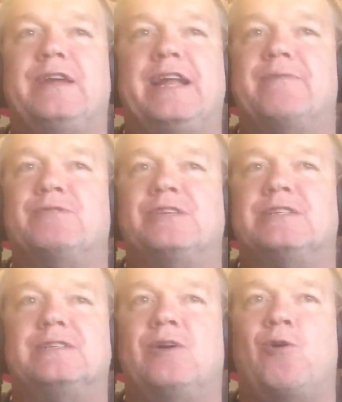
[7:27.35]
and it was
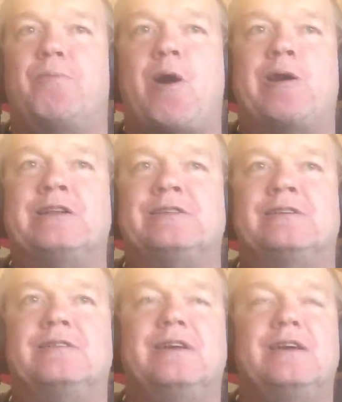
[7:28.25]
just the whole
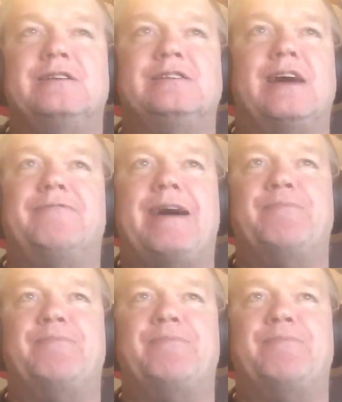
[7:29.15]
partisan stuff.